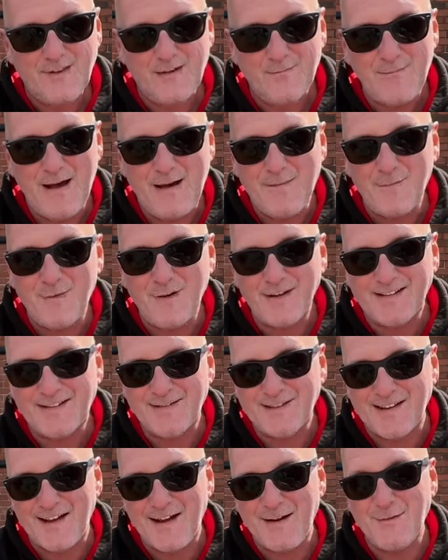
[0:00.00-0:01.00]
memories,
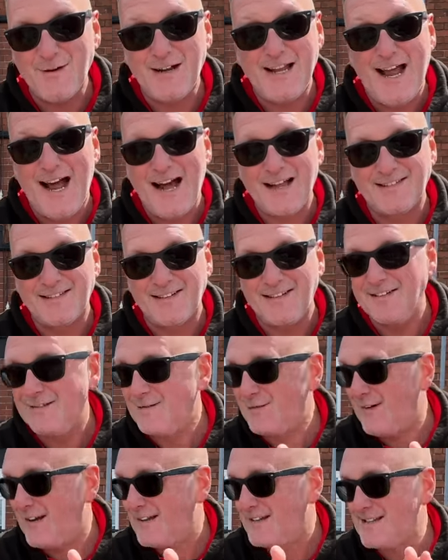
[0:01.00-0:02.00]
so, and it hasn't.
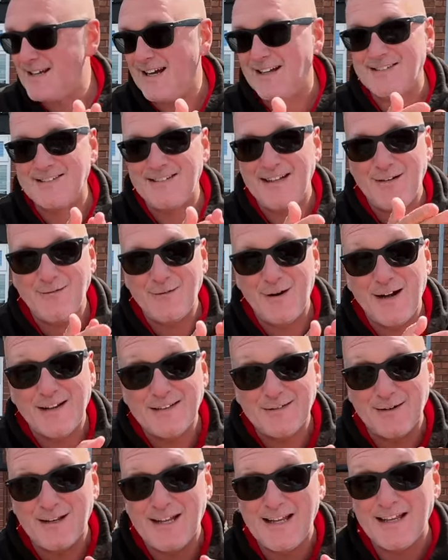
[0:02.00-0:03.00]
Fantastic. Right,
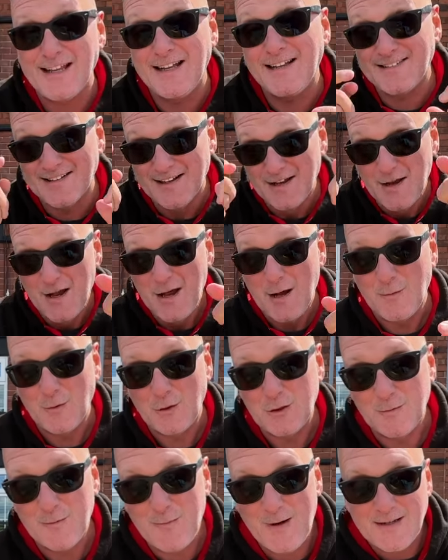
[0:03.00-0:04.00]
so I'll eat these and we'll
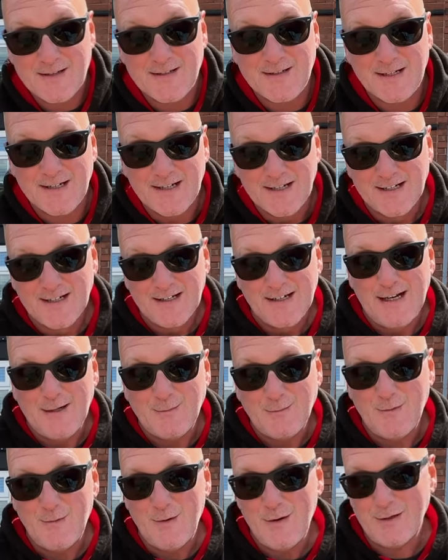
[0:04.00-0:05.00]
come back to you and
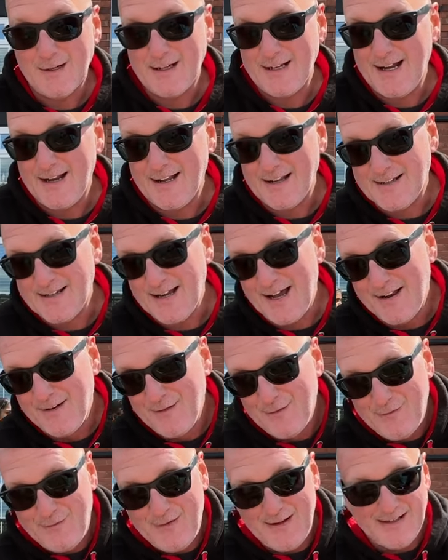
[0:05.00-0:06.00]
we'll mark it out of ten.
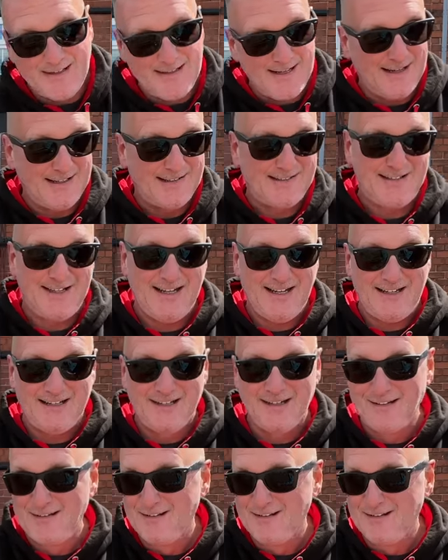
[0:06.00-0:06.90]
Fantastic.